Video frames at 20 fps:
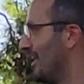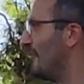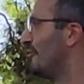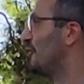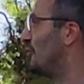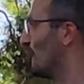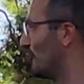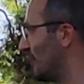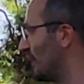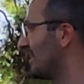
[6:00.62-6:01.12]
if
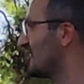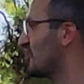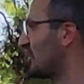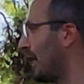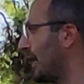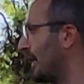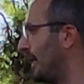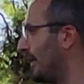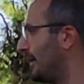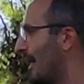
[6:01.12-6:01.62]
you really
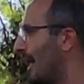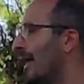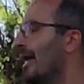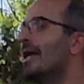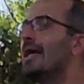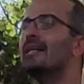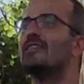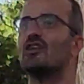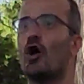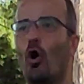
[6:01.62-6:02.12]
check it.
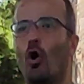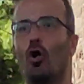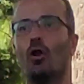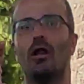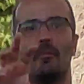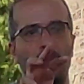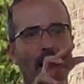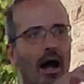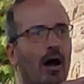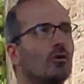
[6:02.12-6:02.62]
It's all
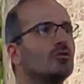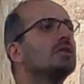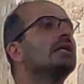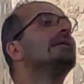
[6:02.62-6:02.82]
about